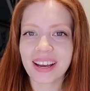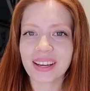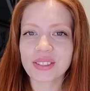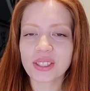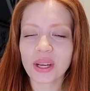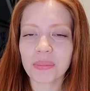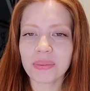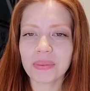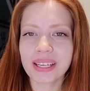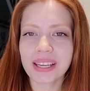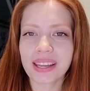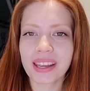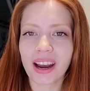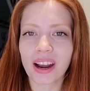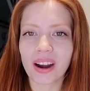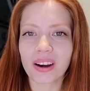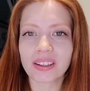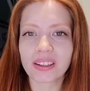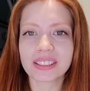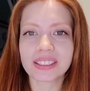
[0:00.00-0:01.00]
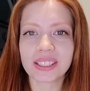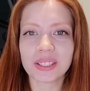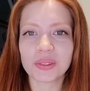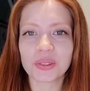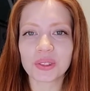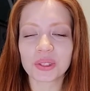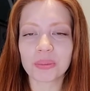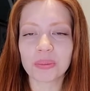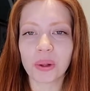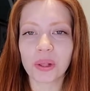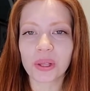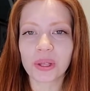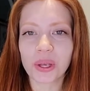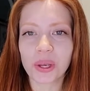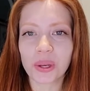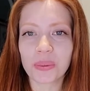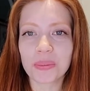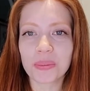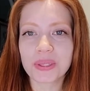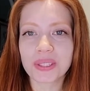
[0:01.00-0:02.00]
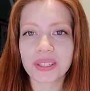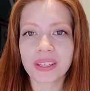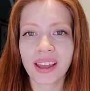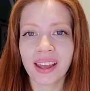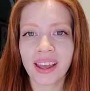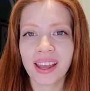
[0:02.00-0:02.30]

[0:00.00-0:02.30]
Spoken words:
I chop the carrots into small cubes,